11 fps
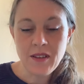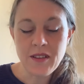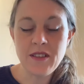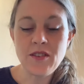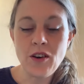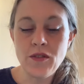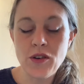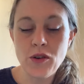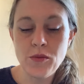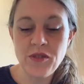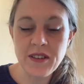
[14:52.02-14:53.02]
This
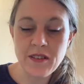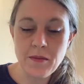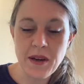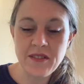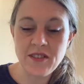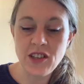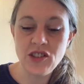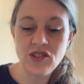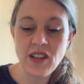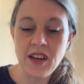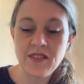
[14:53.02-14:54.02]
oracle brings the
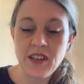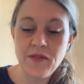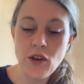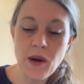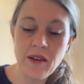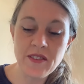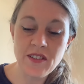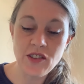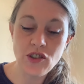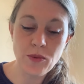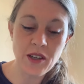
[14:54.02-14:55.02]
message that if you have a
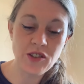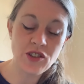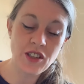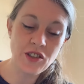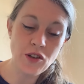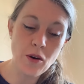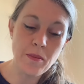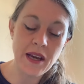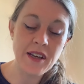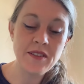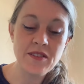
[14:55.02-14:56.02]
situation in your
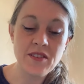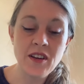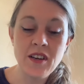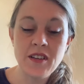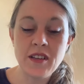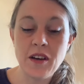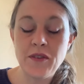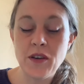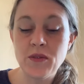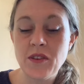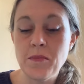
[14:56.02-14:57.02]
midst that
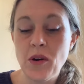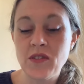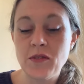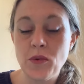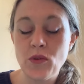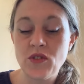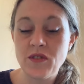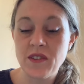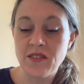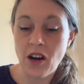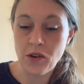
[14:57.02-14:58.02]
feels impossible to
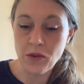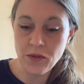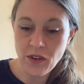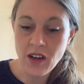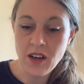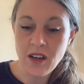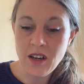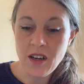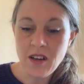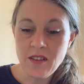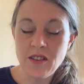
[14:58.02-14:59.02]
resolve,
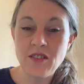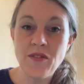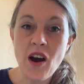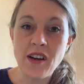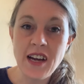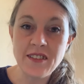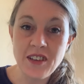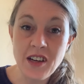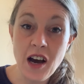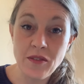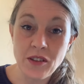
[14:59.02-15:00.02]
the divine has
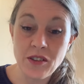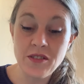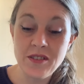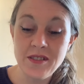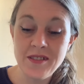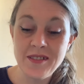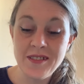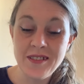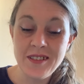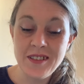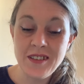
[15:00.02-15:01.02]
it covered.
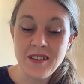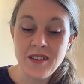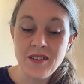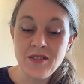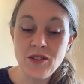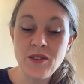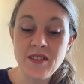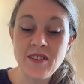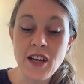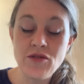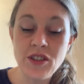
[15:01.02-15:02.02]
Do the
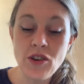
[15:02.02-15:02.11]
sacred